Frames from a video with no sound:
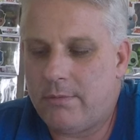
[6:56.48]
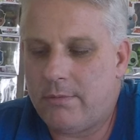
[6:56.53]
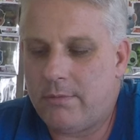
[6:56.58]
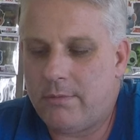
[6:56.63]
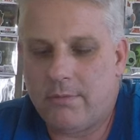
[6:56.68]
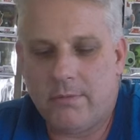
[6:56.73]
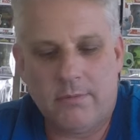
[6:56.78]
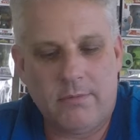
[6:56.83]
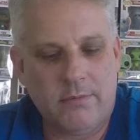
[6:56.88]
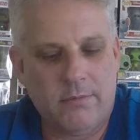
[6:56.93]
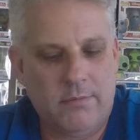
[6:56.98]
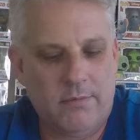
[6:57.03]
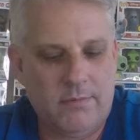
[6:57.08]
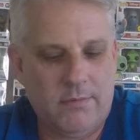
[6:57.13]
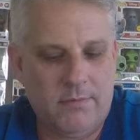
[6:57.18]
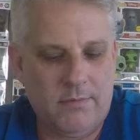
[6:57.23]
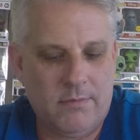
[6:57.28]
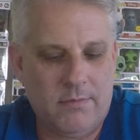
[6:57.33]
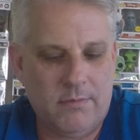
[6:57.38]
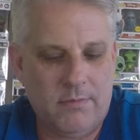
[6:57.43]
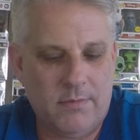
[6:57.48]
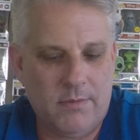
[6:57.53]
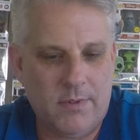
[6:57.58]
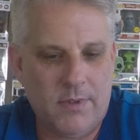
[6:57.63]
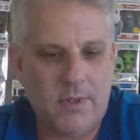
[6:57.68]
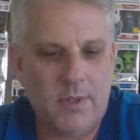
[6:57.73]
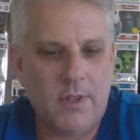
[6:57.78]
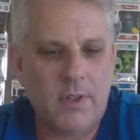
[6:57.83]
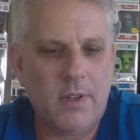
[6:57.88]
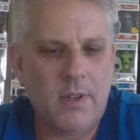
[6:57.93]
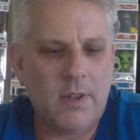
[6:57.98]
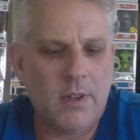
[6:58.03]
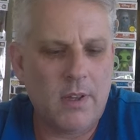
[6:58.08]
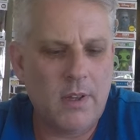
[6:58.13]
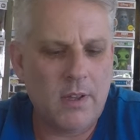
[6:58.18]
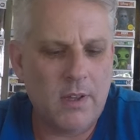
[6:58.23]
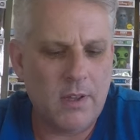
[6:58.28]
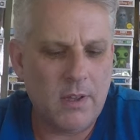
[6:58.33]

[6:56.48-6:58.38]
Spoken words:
(no one is talking)